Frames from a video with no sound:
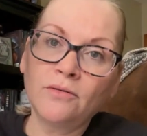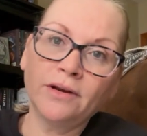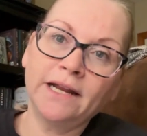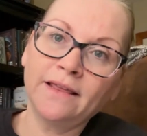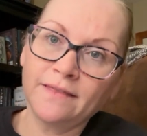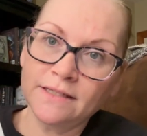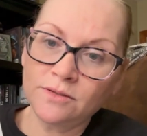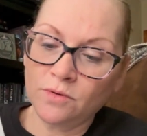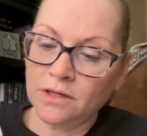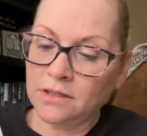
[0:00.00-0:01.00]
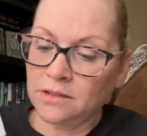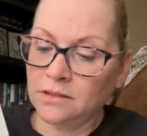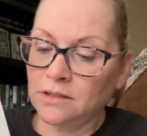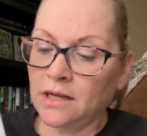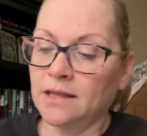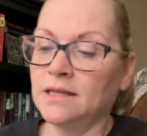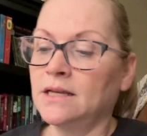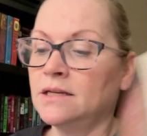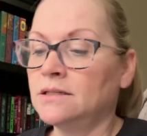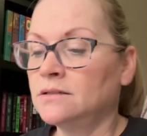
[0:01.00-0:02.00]
reading this one and
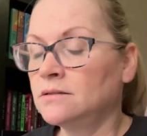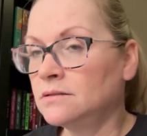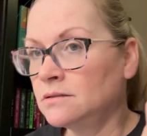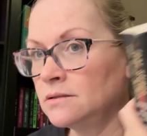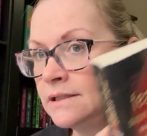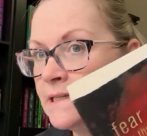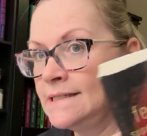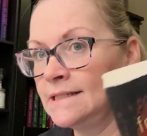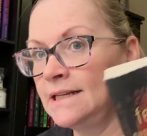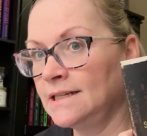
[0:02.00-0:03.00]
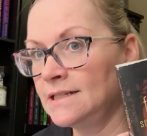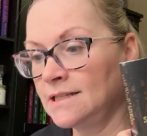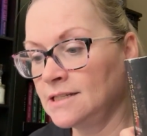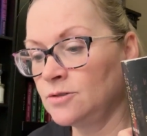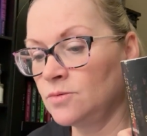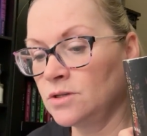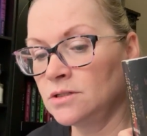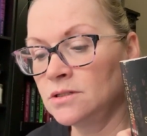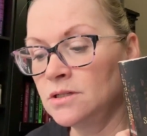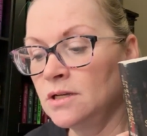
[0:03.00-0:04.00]
then listening to this one.